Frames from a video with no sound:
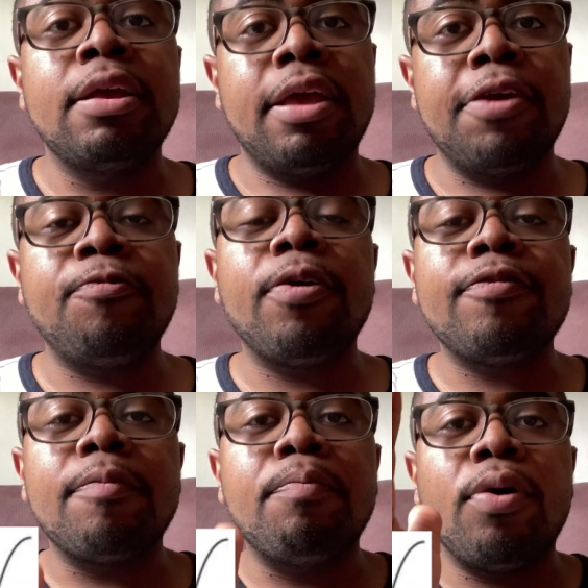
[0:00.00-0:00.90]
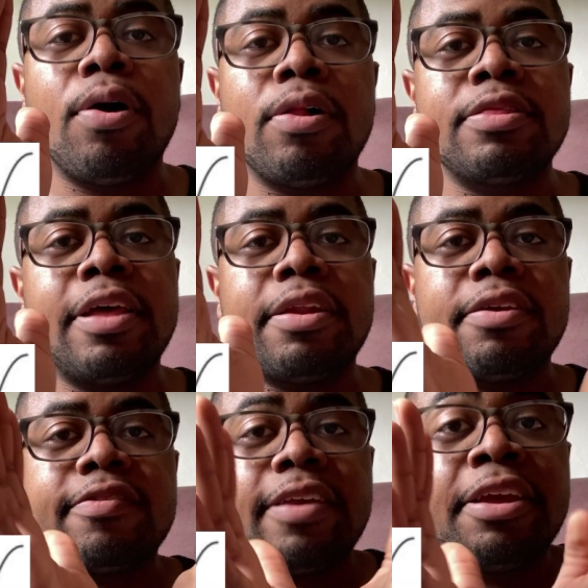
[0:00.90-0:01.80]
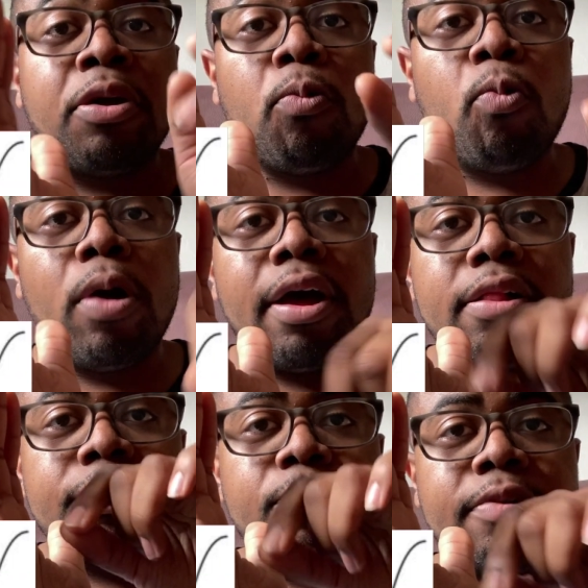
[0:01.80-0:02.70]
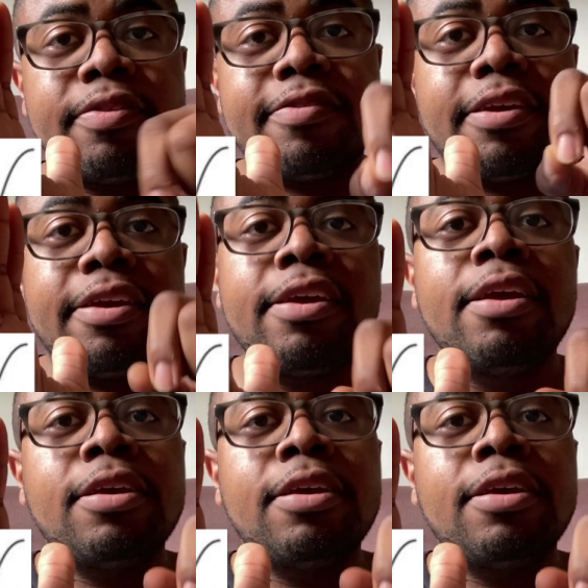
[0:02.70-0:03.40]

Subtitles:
If you have a ball that is in a well, you can say,